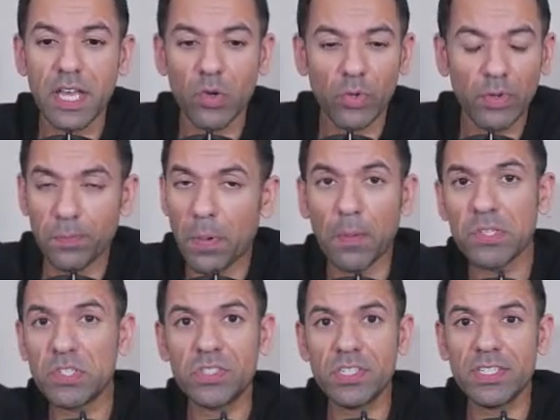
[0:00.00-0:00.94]
We've
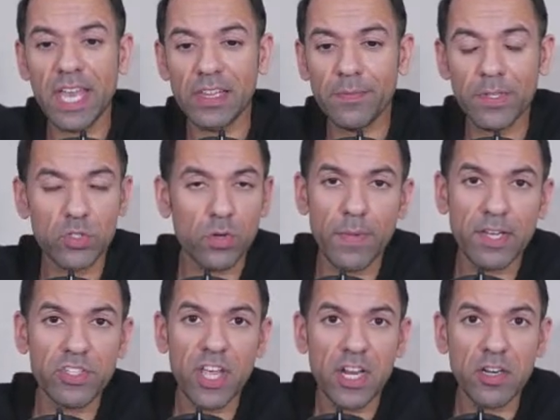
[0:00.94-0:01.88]
published these elements on my
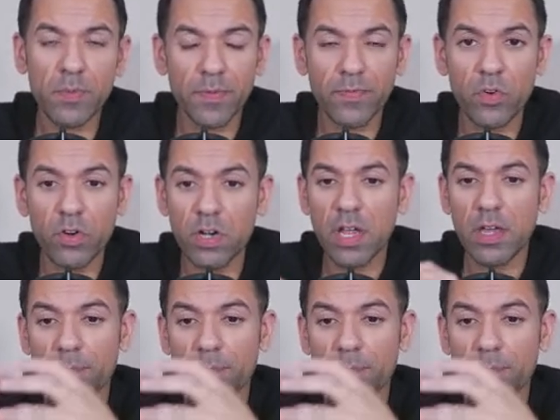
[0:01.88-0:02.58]
channel before,